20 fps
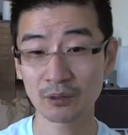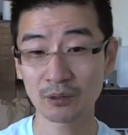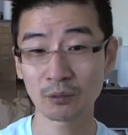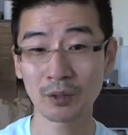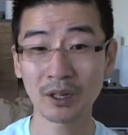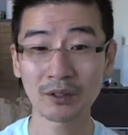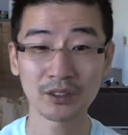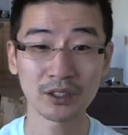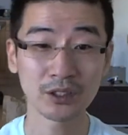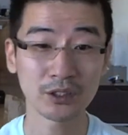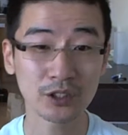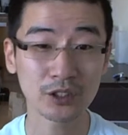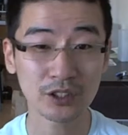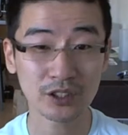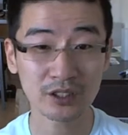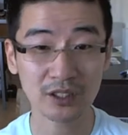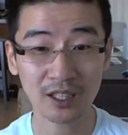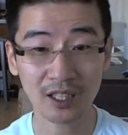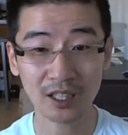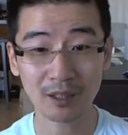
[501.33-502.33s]

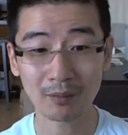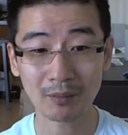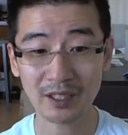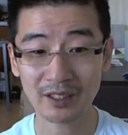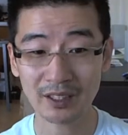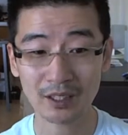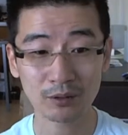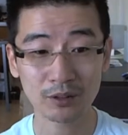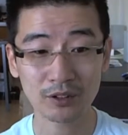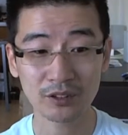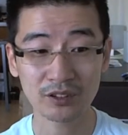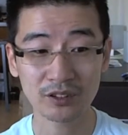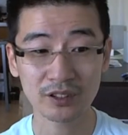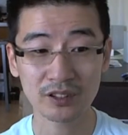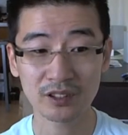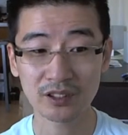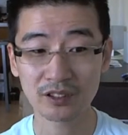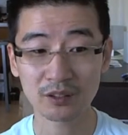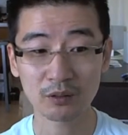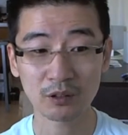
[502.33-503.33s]
revolution, I think we'll
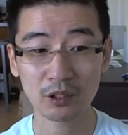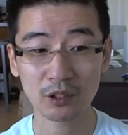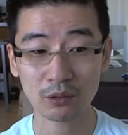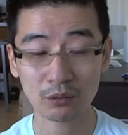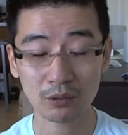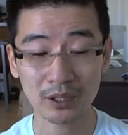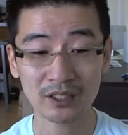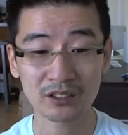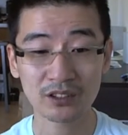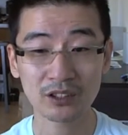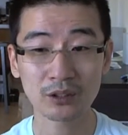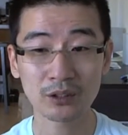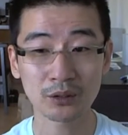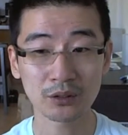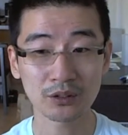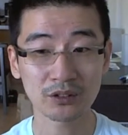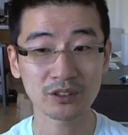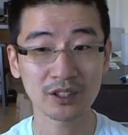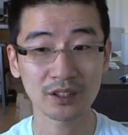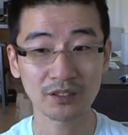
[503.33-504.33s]
see some crazy cool
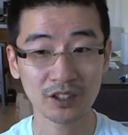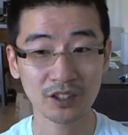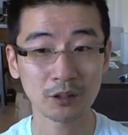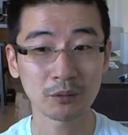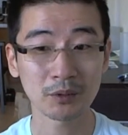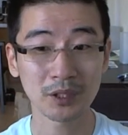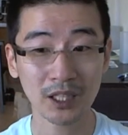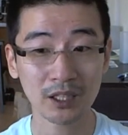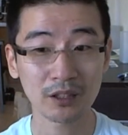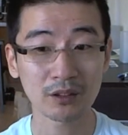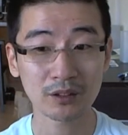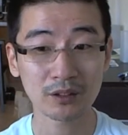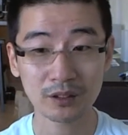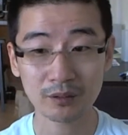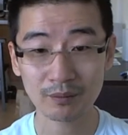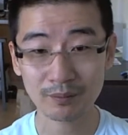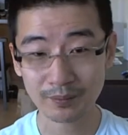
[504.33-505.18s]
stuff coming out.